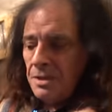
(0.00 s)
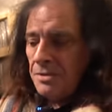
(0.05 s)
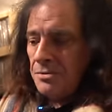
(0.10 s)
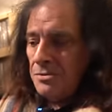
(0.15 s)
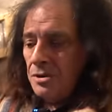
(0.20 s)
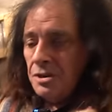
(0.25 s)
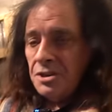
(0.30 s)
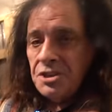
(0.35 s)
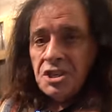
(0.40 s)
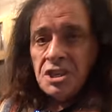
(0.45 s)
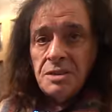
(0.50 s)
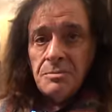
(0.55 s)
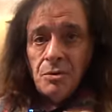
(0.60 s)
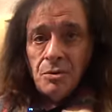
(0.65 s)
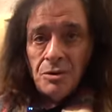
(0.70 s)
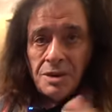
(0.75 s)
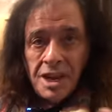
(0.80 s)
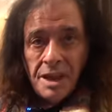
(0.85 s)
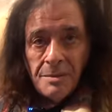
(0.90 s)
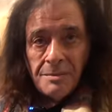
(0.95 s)
but there are two
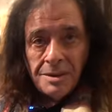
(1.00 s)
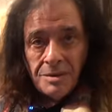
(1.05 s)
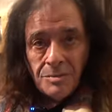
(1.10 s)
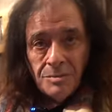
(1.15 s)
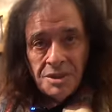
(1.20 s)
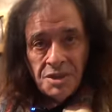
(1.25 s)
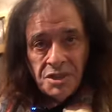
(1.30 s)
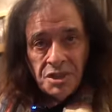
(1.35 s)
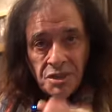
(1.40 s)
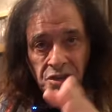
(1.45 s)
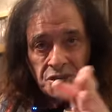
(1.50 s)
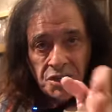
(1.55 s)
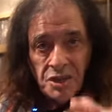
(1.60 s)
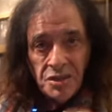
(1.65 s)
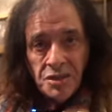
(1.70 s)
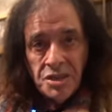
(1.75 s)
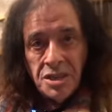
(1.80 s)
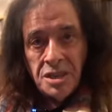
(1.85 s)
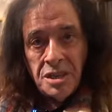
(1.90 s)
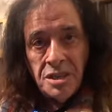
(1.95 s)
more coming, which I'll show
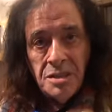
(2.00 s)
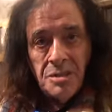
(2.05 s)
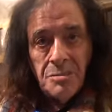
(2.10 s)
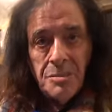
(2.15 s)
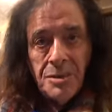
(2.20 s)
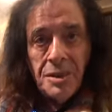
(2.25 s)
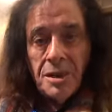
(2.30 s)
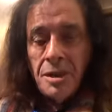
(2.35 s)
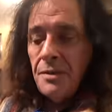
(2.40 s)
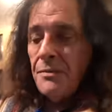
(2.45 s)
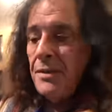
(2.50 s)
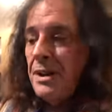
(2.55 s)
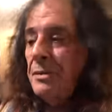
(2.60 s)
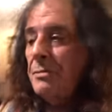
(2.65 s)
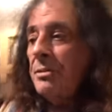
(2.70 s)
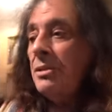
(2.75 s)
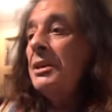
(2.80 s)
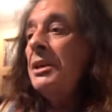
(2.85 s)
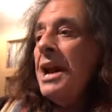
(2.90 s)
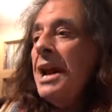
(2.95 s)
to you when they're
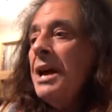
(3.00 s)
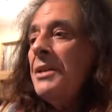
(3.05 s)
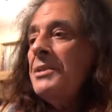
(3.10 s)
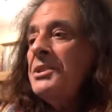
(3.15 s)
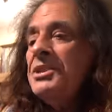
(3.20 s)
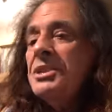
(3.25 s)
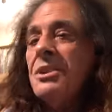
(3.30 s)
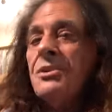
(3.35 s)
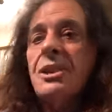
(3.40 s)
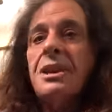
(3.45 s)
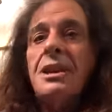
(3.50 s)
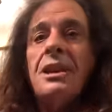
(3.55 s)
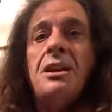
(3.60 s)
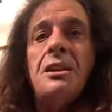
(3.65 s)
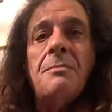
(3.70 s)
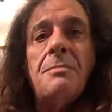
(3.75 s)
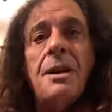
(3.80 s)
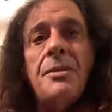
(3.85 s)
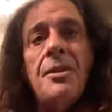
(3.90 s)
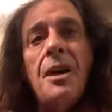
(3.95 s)
available. Uh, this is a thing here
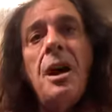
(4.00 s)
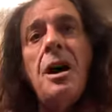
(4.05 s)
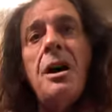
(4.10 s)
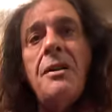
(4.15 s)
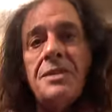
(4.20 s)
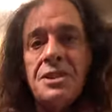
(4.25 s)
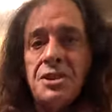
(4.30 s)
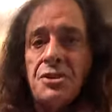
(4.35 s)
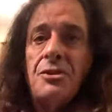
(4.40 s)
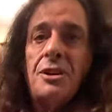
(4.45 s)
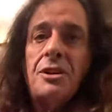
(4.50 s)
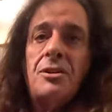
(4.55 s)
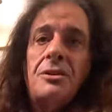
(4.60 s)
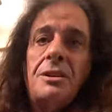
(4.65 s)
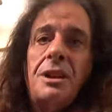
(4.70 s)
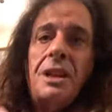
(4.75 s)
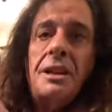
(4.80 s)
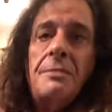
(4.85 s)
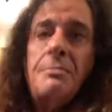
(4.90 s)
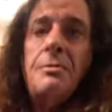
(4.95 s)
about the Harvest record
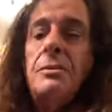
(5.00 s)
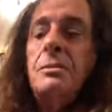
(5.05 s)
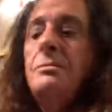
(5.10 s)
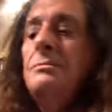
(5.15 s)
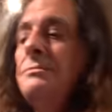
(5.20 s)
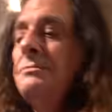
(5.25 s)
label.